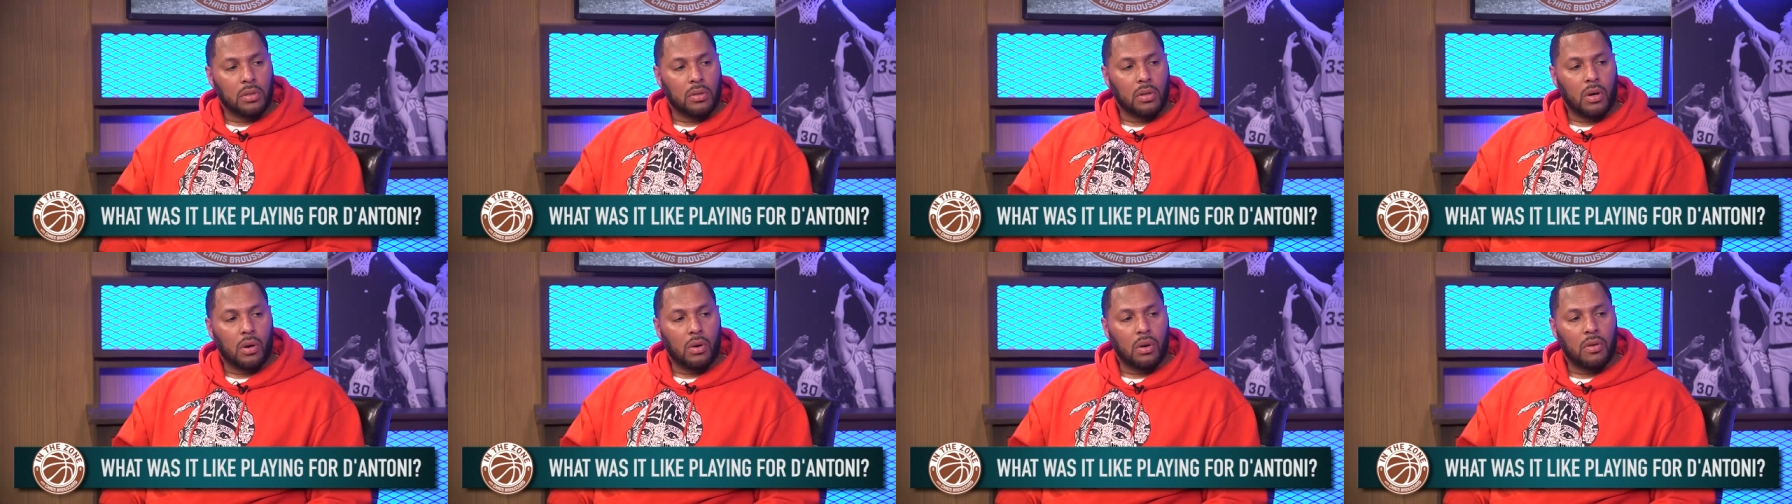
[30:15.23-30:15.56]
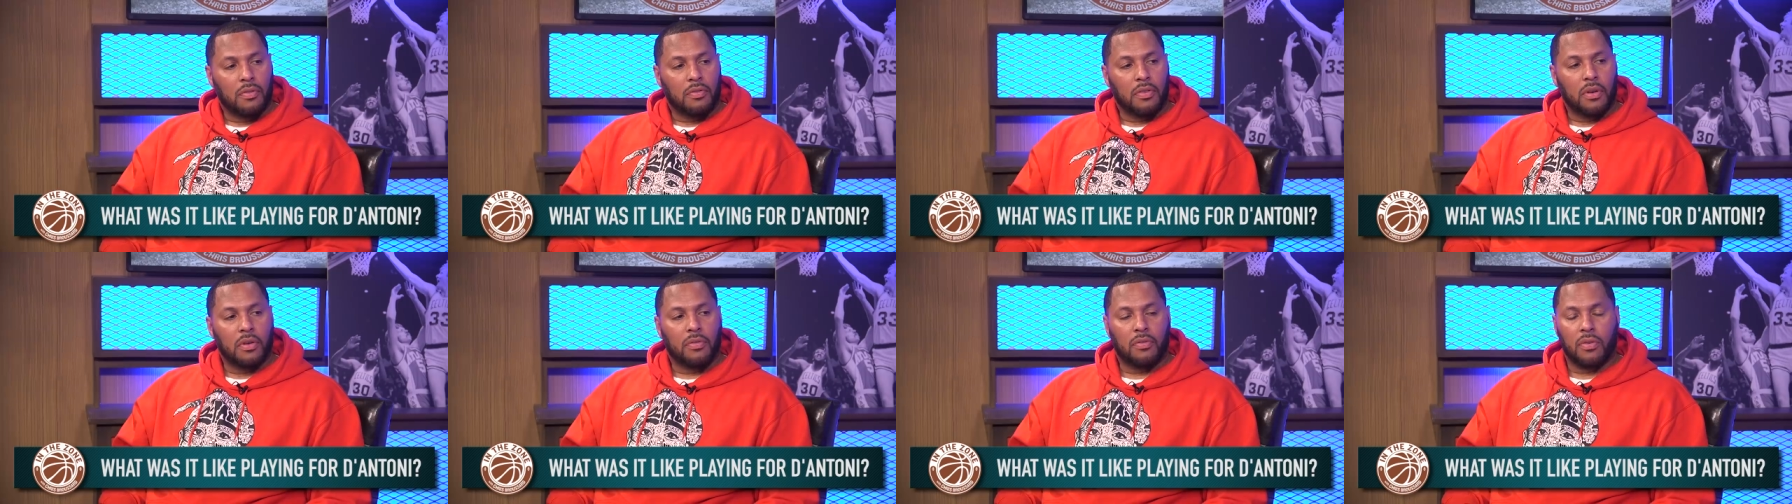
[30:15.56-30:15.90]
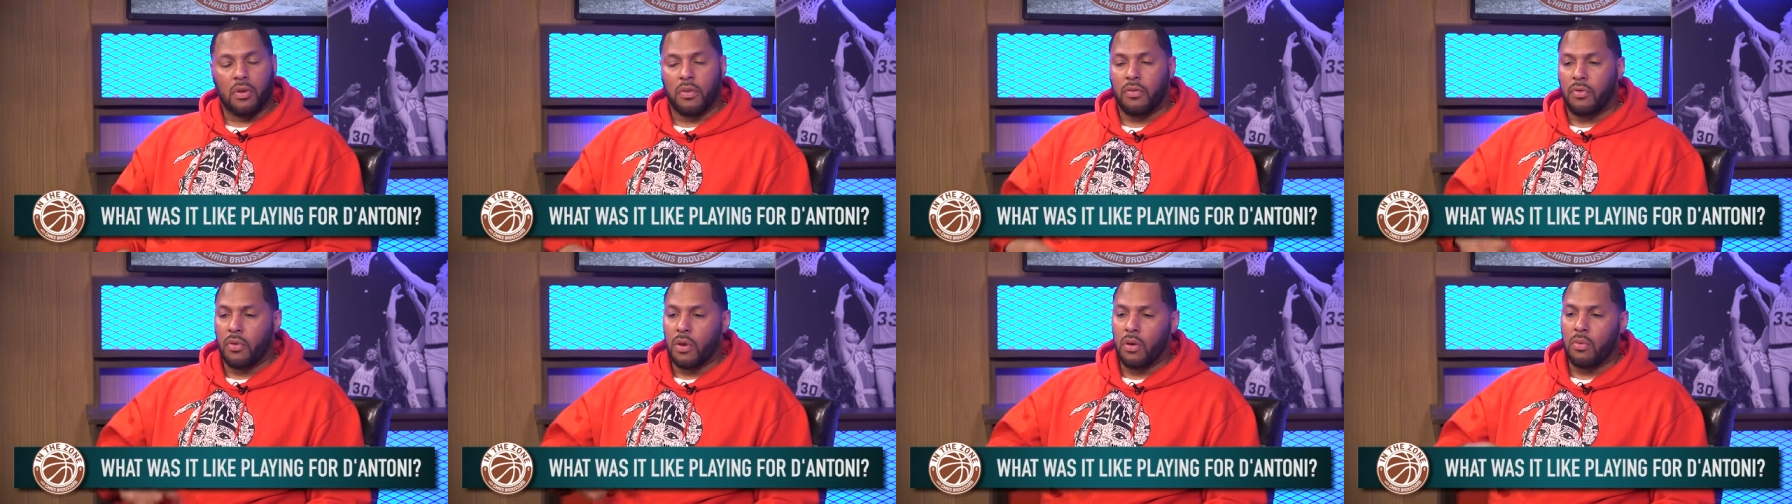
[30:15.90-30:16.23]
You know, if, yeah.
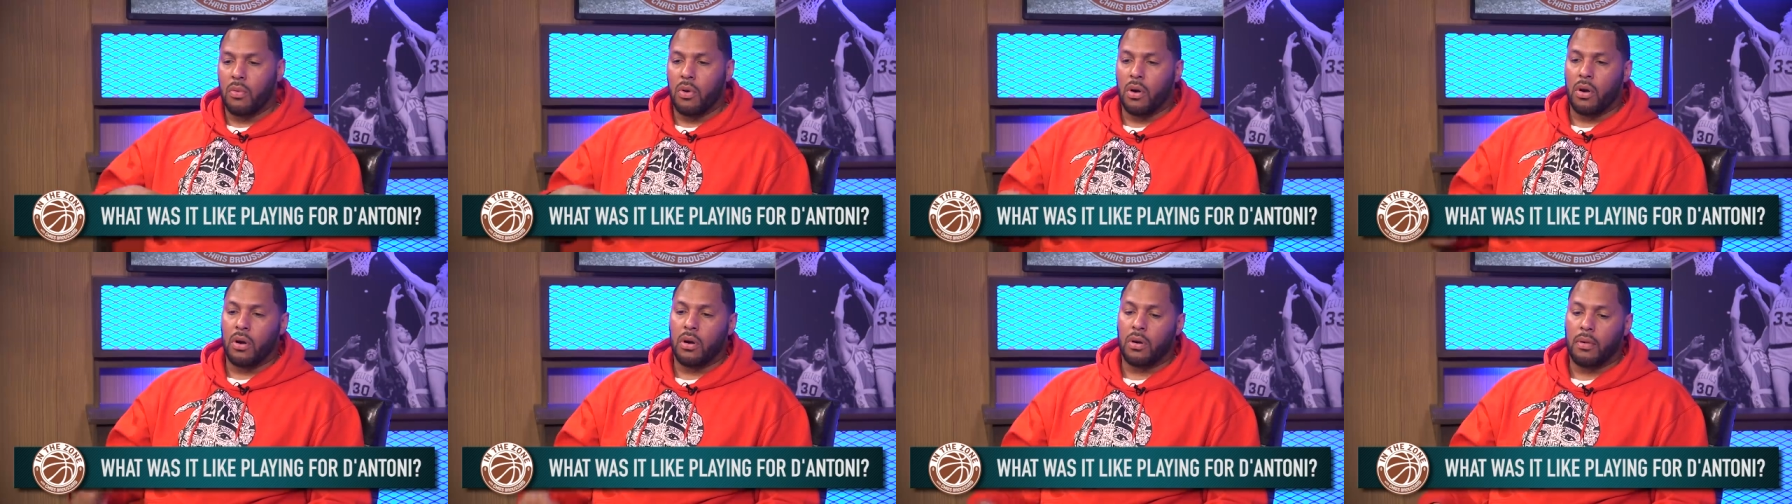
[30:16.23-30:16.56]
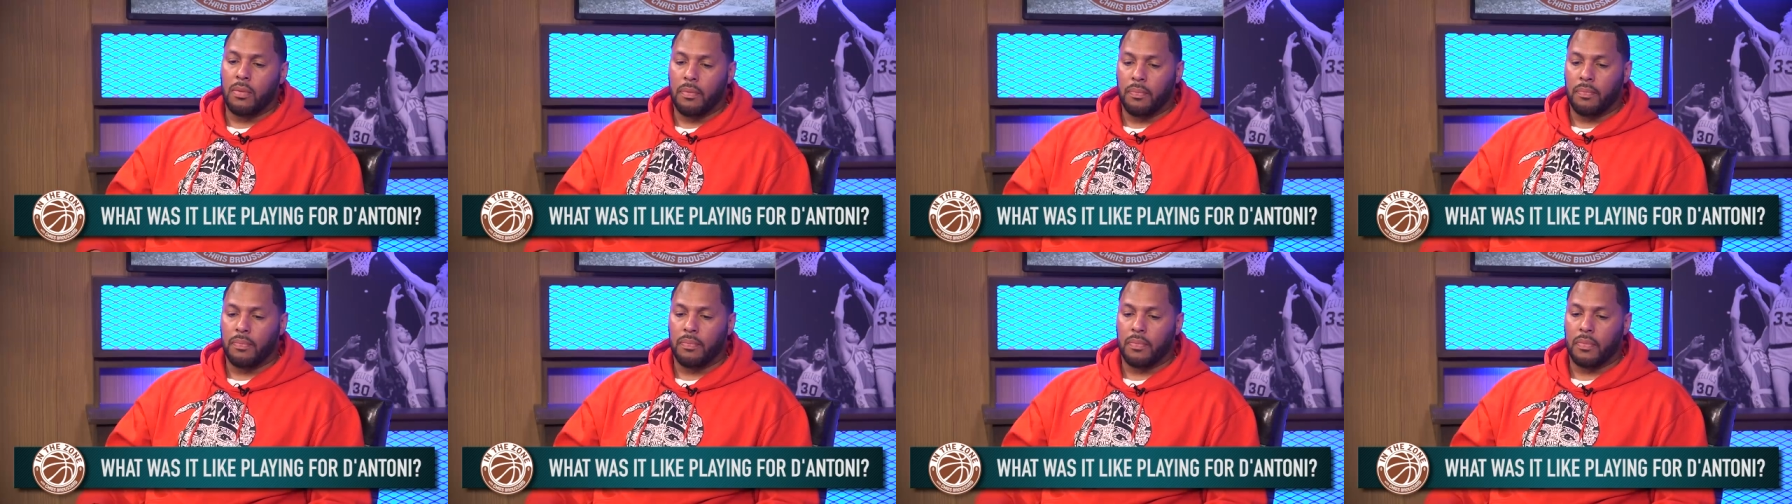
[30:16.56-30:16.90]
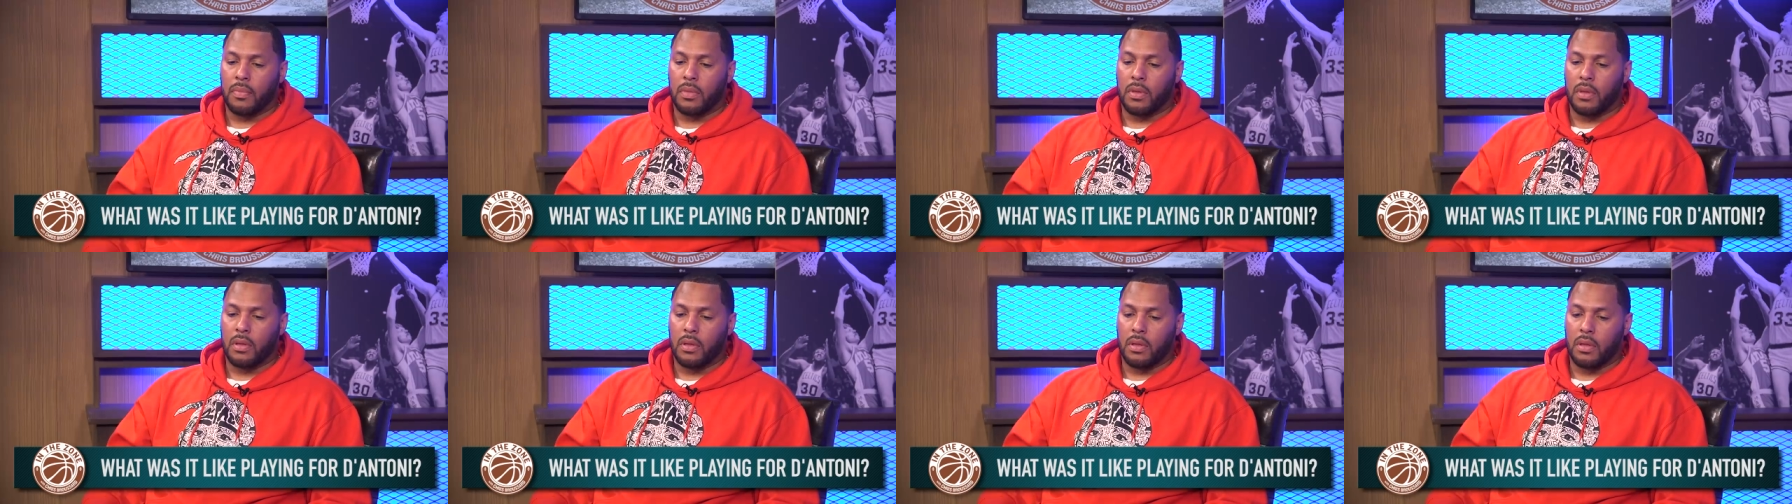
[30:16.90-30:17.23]
if, if we were,
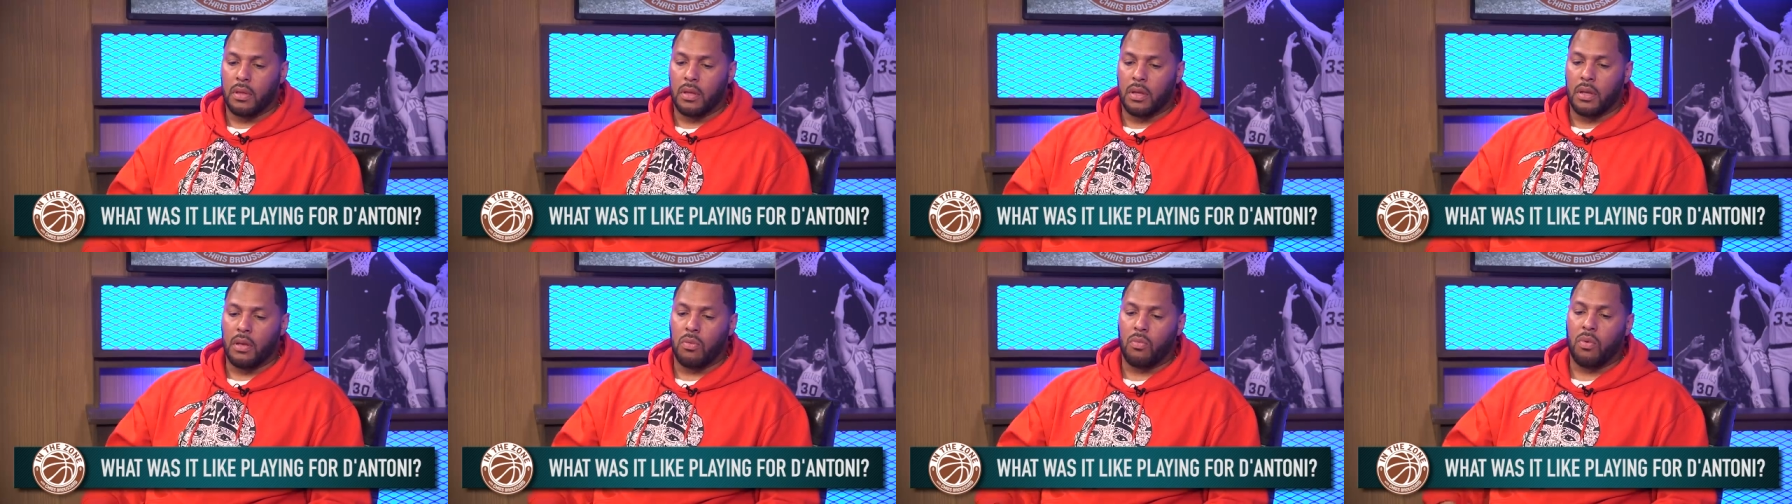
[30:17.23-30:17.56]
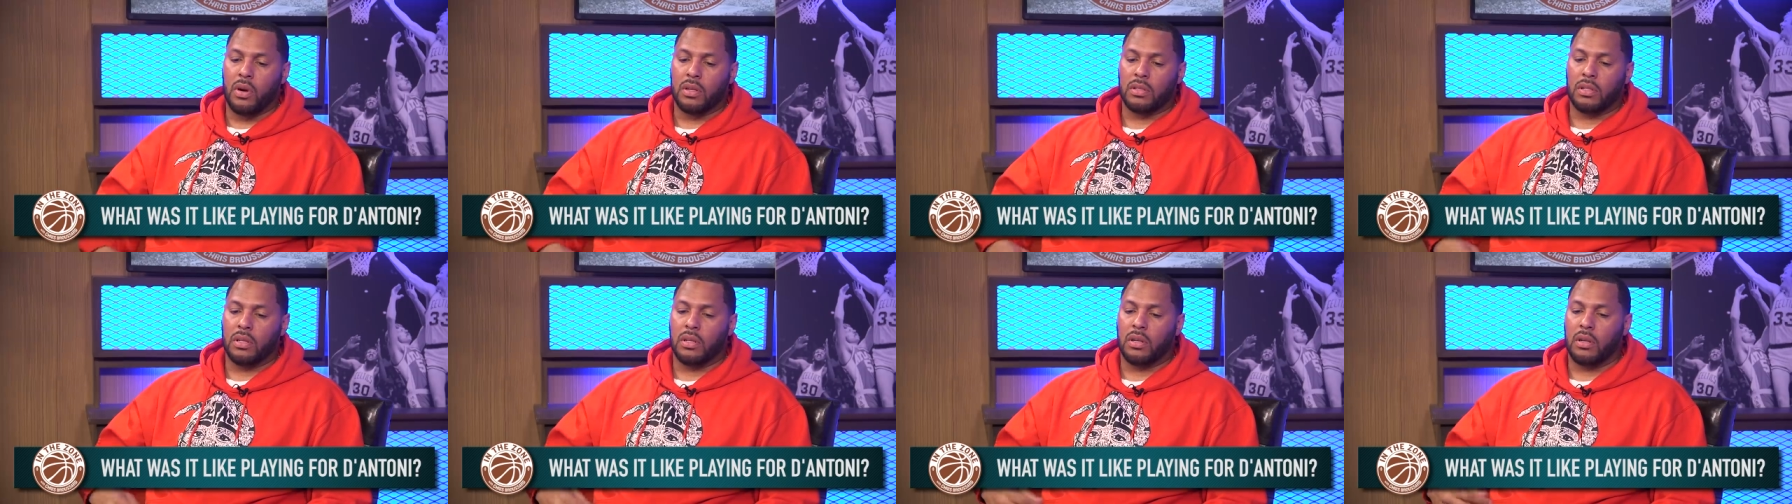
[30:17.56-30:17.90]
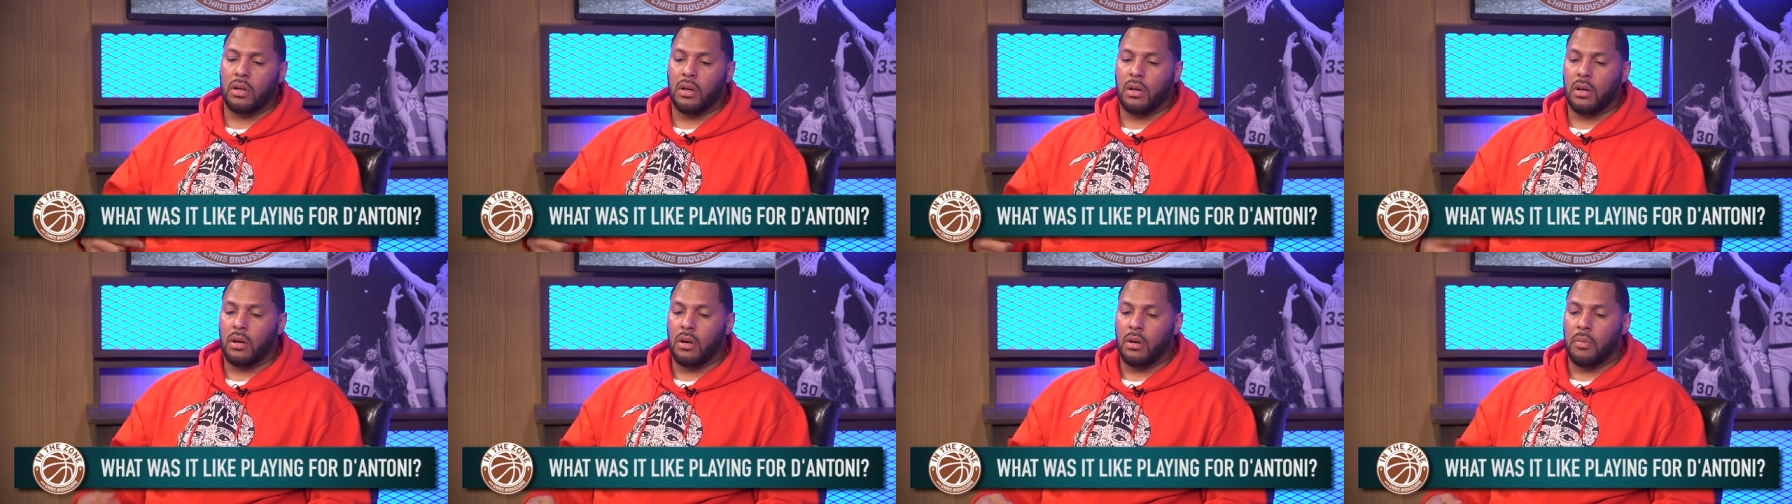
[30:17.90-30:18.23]
it wasn't
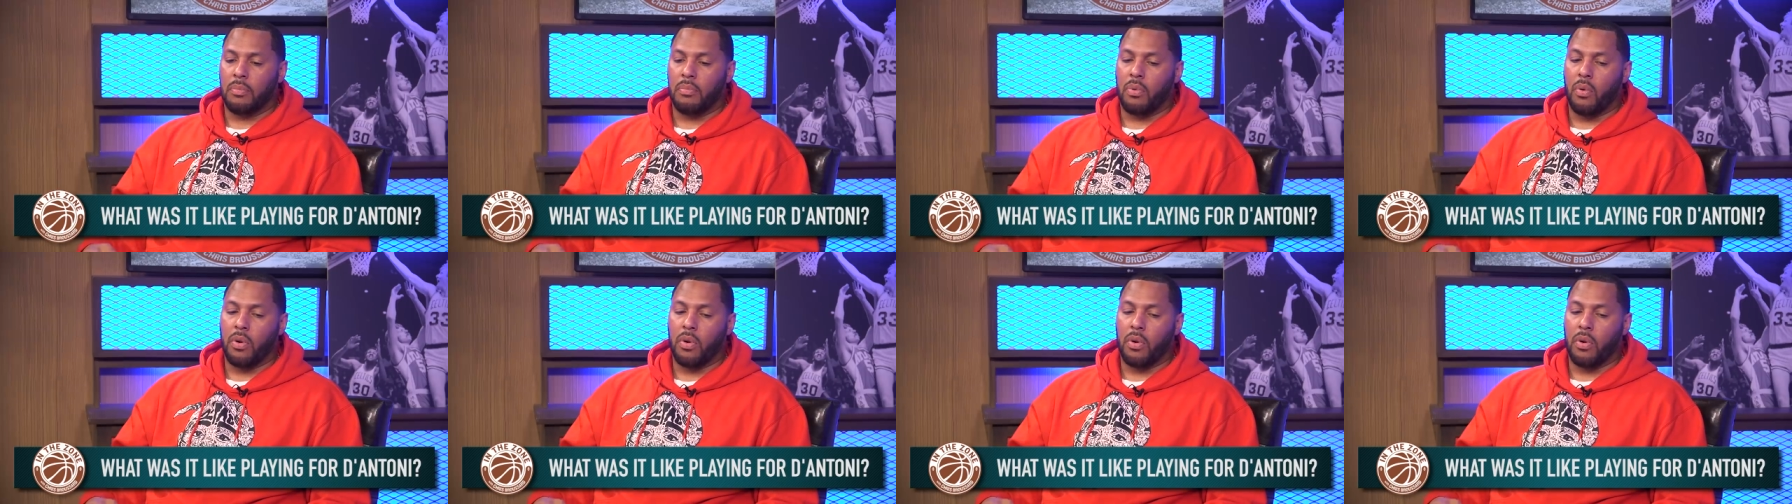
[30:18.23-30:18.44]
a